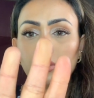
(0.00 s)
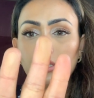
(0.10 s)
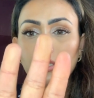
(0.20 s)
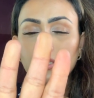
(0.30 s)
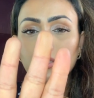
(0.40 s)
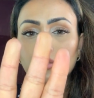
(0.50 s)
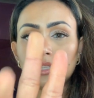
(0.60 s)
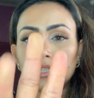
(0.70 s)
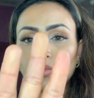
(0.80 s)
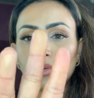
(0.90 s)

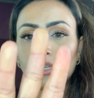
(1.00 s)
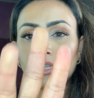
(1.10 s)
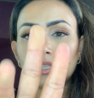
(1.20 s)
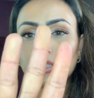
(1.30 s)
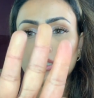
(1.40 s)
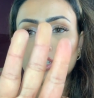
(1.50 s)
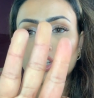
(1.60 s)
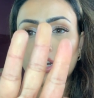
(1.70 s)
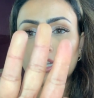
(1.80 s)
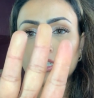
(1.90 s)
this one is the
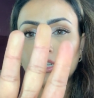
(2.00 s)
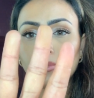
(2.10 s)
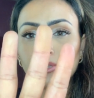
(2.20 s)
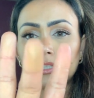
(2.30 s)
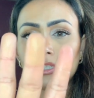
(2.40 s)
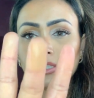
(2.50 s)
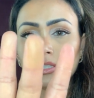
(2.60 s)
Charlotte Tilbury. This